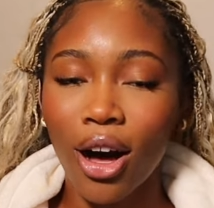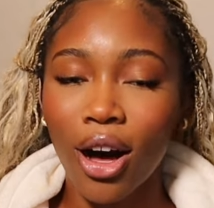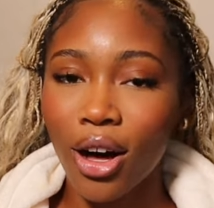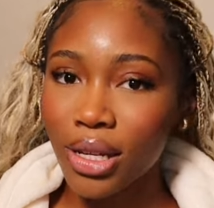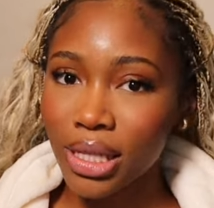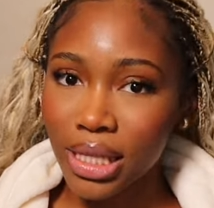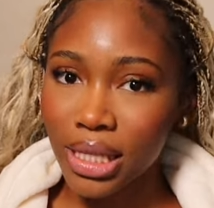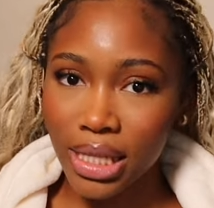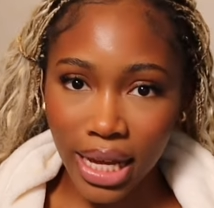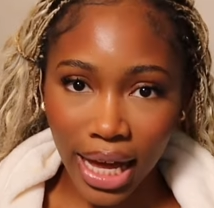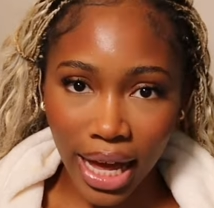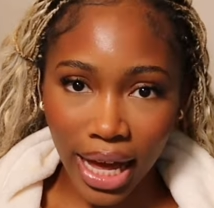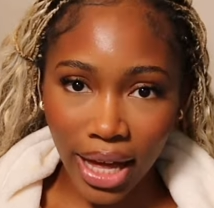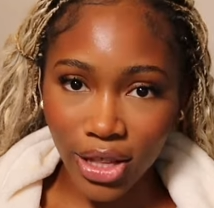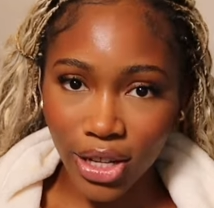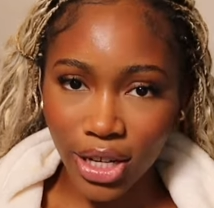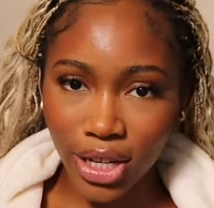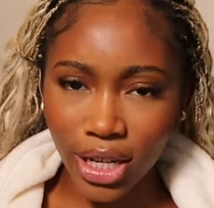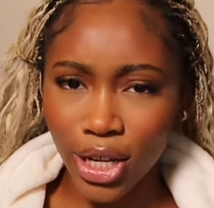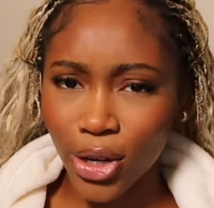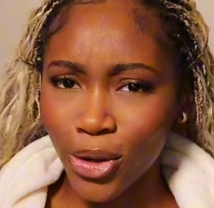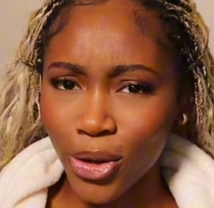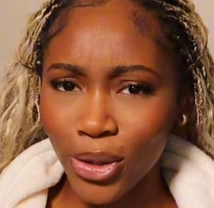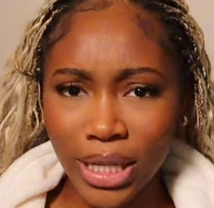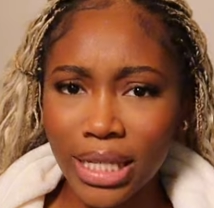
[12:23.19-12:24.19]
All
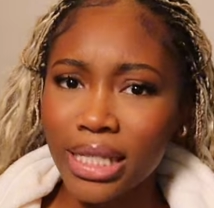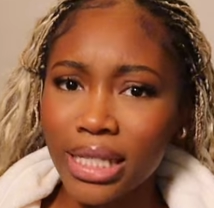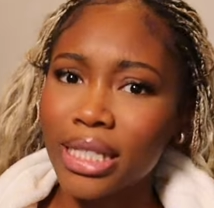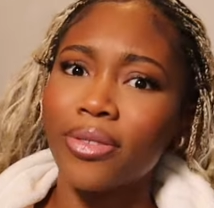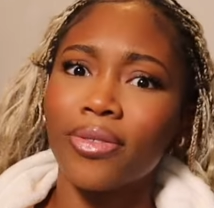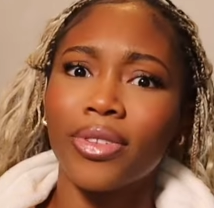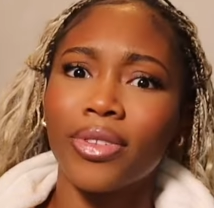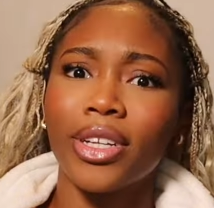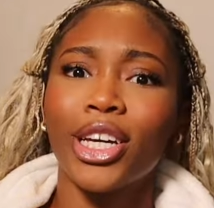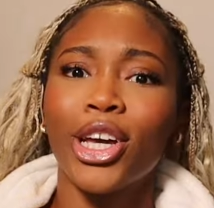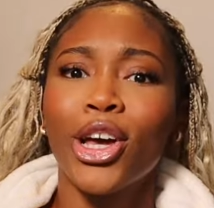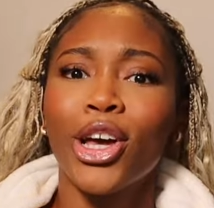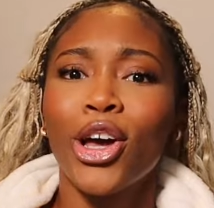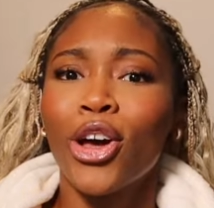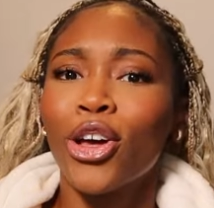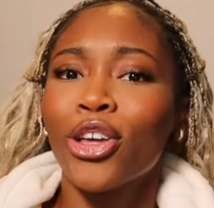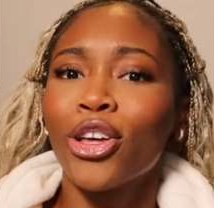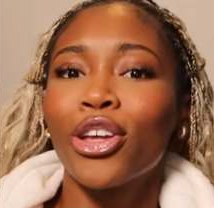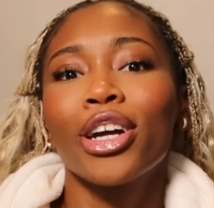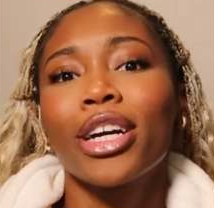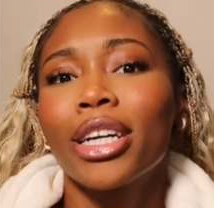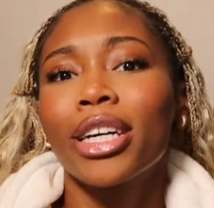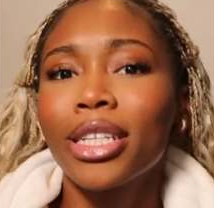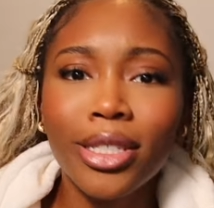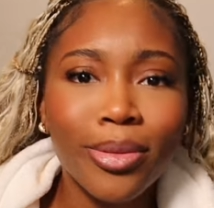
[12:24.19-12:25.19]
together, cohesively,
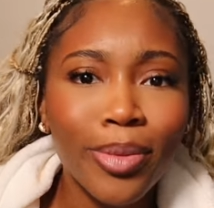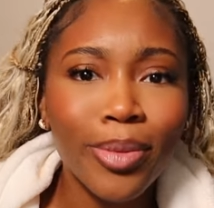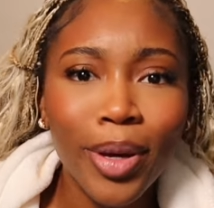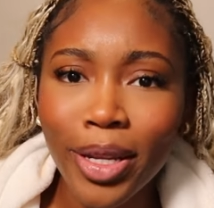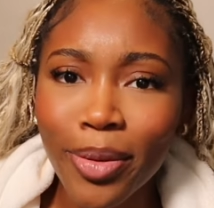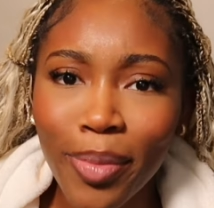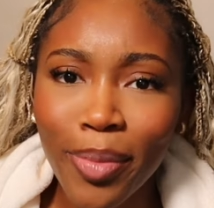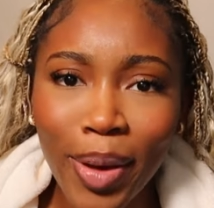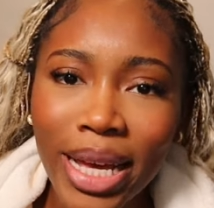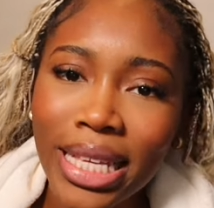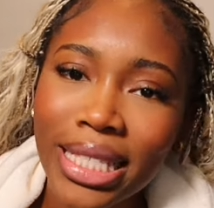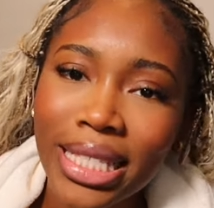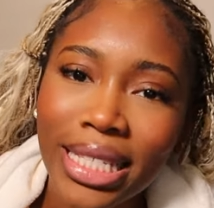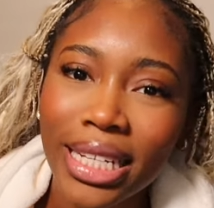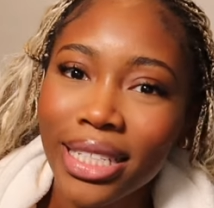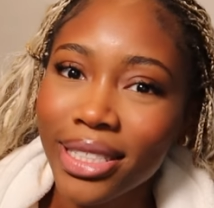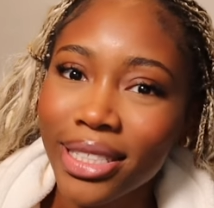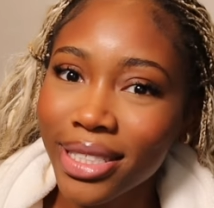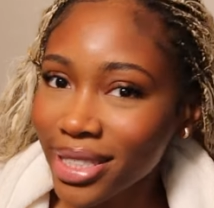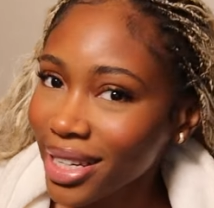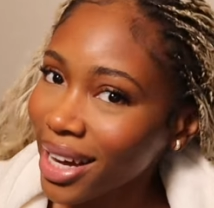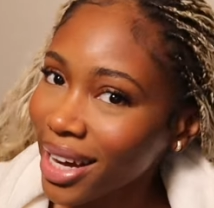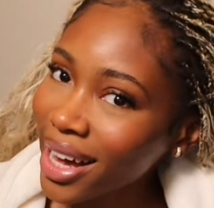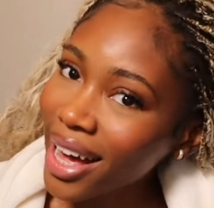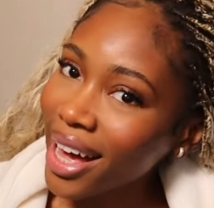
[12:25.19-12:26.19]
you're gonna smell
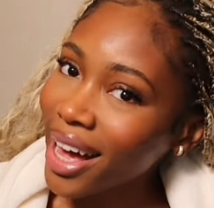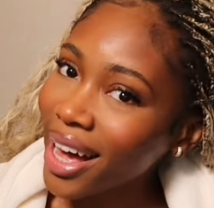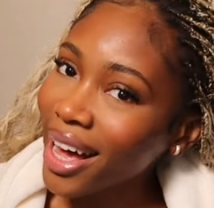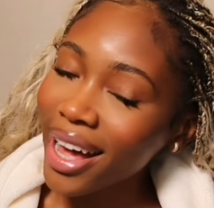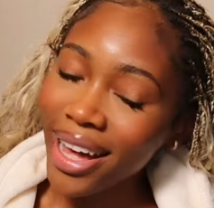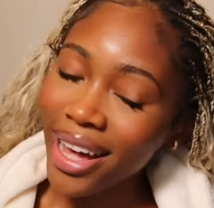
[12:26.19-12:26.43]
amazing, duh.